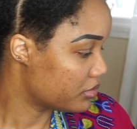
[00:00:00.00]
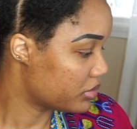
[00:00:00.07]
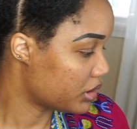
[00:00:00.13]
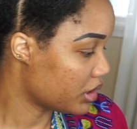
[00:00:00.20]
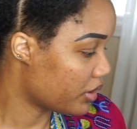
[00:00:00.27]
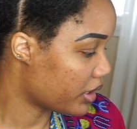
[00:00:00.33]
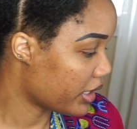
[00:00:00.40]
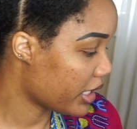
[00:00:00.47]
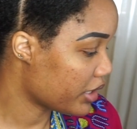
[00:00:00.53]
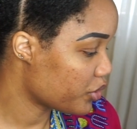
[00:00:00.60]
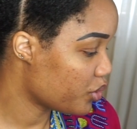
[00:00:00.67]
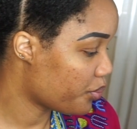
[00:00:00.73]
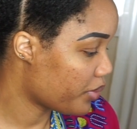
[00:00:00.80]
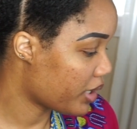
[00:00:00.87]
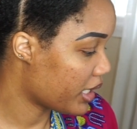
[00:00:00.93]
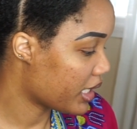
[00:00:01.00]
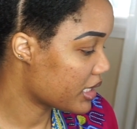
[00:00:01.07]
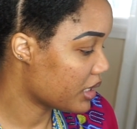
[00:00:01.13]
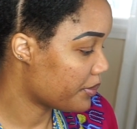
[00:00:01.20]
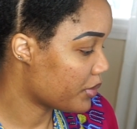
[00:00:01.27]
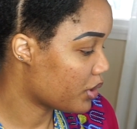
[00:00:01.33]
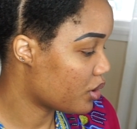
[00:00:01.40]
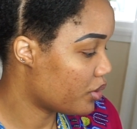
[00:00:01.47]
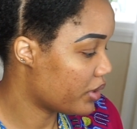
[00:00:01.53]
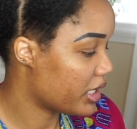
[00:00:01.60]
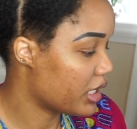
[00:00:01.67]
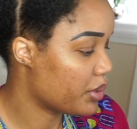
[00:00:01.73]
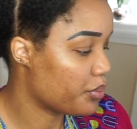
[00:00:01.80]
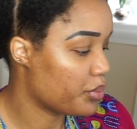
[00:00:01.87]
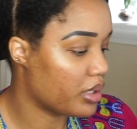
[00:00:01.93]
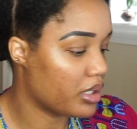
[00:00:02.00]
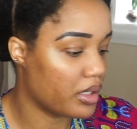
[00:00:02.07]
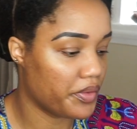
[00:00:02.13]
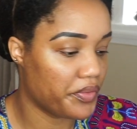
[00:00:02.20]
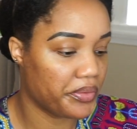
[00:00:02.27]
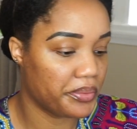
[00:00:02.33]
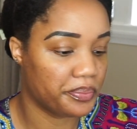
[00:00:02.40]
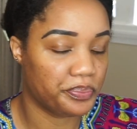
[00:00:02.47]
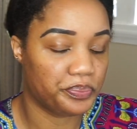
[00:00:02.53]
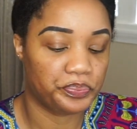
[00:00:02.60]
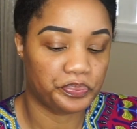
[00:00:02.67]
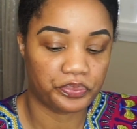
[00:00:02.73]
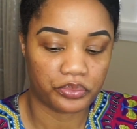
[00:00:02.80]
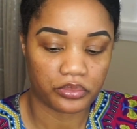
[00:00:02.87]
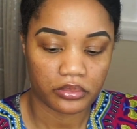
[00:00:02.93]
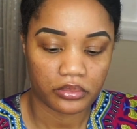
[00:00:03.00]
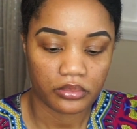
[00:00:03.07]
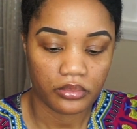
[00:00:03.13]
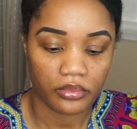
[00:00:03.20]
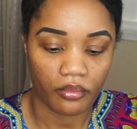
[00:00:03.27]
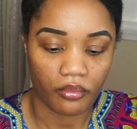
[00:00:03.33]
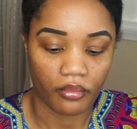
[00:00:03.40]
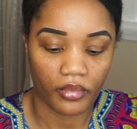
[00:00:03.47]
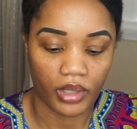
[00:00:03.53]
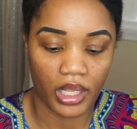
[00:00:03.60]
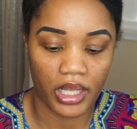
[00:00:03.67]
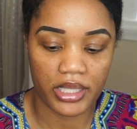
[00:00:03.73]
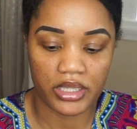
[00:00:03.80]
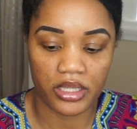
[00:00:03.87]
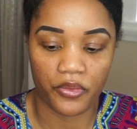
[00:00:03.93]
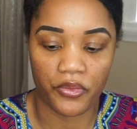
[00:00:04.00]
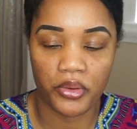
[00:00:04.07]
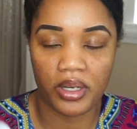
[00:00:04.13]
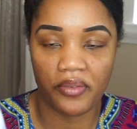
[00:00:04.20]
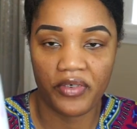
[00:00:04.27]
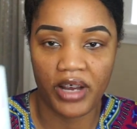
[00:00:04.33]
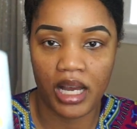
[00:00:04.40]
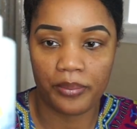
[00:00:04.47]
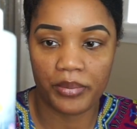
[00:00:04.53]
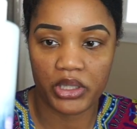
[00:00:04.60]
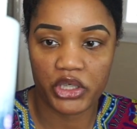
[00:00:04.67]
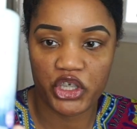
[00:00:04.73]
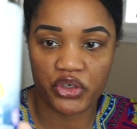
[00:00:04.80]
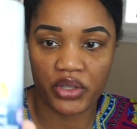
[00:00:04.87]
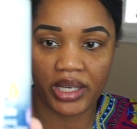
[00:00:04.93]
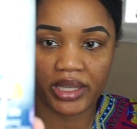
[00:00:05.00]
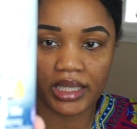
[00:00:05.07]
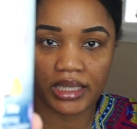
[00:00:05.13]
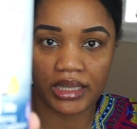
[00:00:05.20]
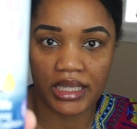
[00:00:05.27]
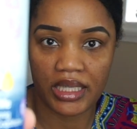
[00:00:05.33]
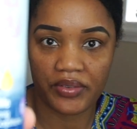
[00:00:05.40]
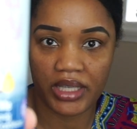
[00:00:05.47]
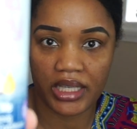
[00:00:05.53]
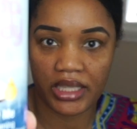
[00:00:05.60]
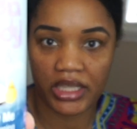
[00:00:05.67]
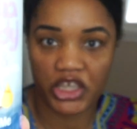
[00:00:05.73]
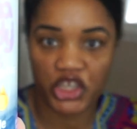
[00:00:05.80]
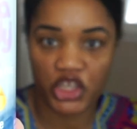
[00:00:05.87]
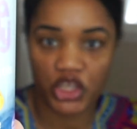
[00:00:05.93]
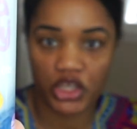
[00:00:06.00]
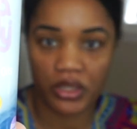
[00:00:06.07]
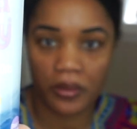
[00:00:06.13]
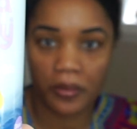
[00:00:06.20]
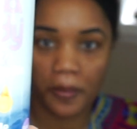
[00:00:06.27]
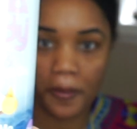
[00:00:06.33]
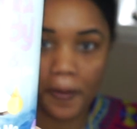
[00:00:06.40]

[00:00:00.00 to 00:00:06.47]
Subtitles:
So the next 2 products I'm going to go in with is the Fortify Me Strengthening Leave-In Conditioner.